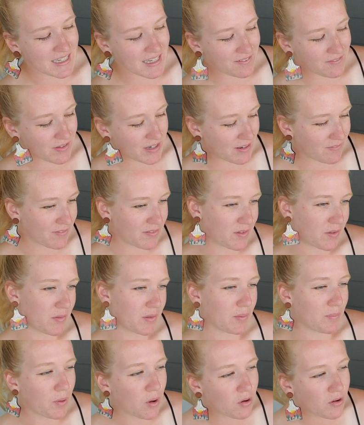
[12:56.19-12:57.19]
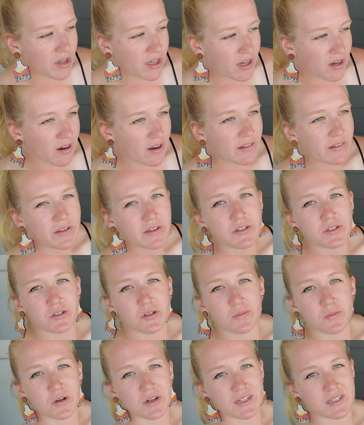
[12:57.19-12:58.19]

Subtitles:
even though they're bulkier and they're usually more